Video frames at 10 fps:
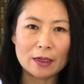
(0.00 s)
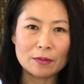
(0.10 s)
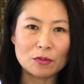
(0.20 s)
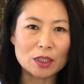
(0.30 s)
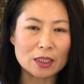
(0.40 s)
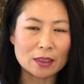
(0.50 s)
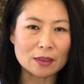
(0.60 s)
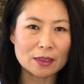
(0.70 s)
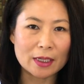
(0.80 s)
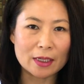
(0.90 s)

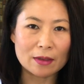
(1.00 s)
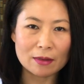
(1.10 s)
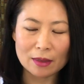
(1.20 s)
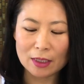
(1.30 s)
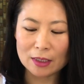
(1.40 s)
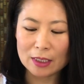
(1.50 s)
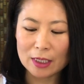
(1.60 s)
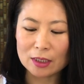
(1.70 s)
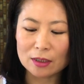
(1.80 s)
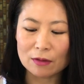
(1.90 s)
resuscitate the
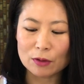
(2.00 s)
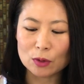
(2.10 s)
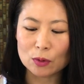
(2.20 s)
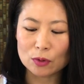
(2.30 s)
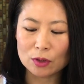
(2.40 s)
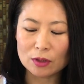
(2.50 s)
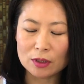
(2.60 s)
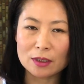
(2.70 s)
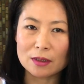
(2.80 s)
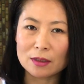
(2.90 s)
taste of the soju,
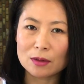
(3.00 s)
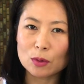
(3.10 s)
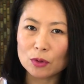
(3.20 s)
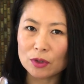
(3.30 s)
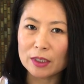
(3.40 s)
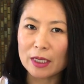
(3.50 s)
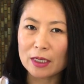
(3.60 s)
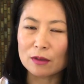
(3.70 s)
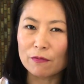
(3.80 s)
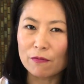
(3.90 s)
because it's soju,
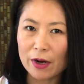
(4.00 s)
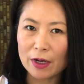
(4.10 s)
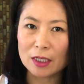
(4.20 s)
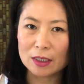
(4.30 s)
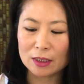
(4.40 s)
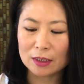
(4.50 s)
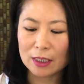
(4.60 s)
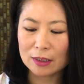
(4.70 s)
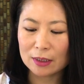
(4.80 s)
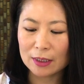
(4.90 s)
again, is very clean
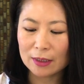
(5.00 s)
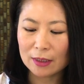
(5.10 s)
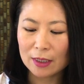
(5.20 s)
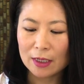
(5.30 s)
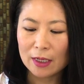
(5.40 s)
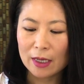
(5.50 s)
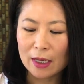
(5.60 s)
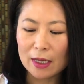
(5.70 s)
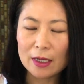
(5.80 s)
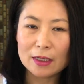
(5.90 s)
tasting.
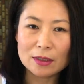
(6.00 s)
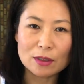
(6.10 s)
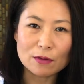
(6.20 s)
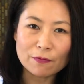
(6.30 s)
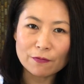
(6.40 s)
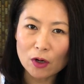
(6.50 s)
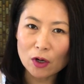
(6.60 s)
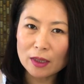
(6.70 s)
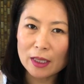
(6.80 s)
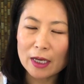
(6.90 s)
And it's
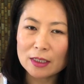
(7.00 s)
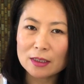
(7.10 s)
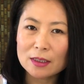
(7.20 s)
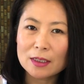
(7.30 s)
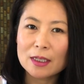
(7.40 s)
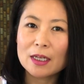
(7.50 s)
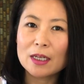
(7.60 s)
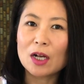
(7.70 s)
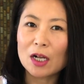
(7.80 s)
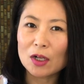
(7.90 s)
far less
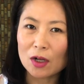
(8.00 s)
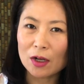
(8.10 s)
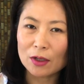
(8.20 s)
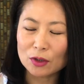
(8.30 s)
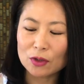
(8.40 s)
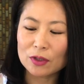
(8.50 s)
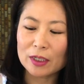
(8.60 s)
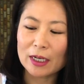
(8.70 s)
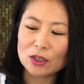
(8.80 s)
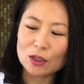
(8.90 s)
in alcohol, so you
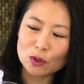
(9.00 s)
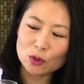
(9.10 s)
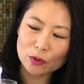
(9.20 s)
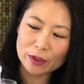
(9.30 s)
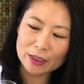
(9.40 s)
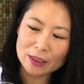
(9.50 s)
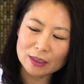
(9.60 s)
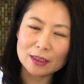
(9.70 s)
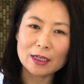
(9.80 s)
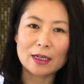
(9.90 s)
could actually enjoy
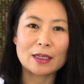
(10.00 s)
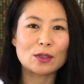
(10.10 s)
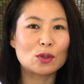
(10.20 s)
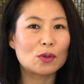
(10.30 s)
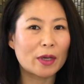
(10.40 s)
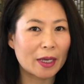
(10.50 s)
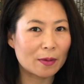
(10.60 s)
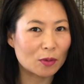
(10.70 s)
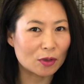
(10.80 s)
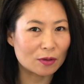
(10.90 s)
this and not get too
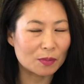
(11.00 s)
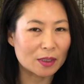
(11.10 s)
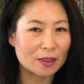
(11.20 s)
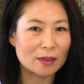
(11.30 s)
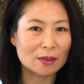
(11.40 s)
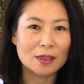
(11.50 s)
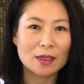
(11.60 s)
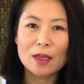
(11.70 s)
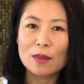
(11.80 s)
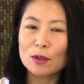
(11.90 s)
hammered, because
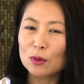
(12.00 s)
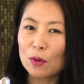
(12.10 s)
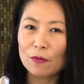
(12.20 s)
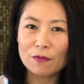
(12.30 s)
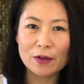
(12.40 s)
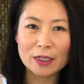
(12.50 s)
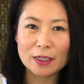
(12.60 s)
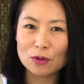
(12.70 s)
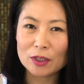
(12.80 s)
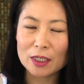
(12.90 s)
there's no fun
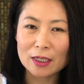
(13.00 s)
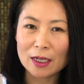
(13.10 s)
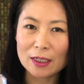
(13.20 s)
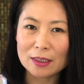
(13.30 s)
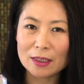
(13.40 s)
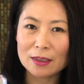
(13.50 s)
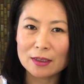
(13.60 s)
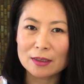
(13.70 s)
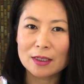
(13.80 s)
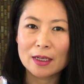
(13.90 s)
in drinking
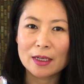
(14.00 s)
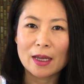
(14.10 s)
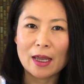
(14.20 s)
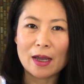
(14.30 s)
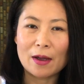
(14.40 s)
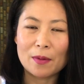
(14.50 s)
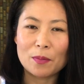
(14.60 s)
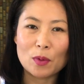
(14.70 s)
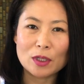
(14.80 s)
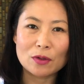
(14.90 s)
cocktails
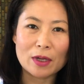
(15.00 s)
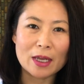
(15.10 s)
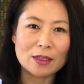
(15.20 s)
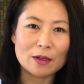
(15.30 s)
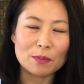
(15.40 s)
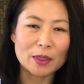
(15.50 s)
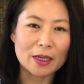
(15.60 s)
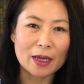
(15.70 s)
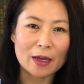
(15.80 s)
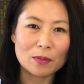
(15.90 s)
when you end up
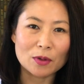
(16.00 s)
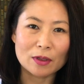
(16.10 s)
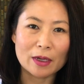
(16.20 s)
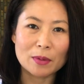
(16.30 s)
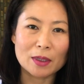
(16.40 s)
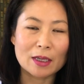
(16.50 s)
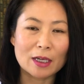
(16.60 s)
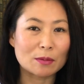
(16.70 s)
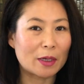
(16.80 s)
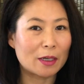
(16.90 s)
being hammered. I mean,
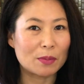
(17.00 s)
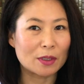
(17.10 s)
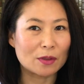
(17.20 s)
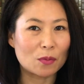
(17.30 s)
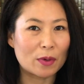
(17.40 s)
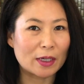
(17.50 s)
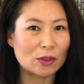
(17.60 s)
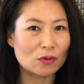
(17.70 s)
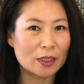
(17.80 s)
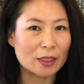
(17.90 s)
that's my opinion. Why
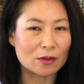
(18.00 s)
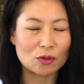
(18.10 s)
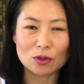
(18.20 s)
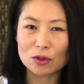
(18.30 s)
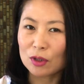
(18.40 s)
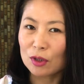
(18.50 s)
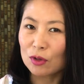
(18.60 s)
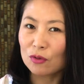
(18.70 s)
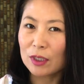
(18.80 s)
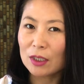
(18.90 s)
drink? You should
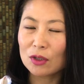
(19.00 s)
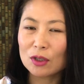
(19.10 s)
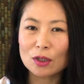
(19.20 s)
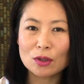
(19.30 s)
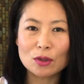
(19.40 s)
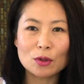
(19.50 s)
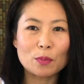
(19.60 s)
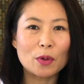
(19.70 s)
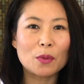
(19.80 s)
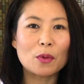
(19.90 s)
just drink just to
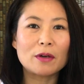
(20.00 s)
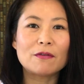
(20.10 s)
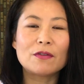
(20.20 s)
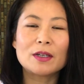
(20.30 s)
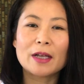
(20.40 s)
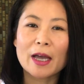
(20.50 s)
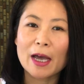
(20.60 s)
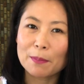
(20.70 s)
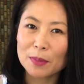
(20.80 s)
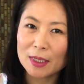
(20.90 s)
a point where you feel
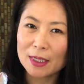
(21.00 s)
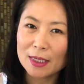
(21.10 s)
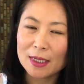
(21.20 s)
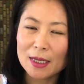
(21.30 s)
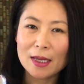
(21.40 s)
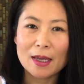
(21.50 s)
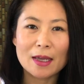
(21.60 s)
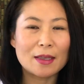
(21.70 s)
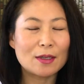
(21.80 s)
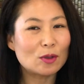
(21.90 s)
happy,
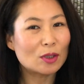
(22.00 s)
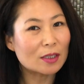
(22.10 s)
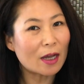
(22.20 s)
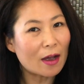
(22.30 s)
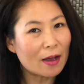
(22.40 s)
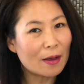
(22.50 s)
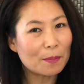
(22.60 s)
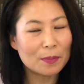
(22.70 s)
and then you stop,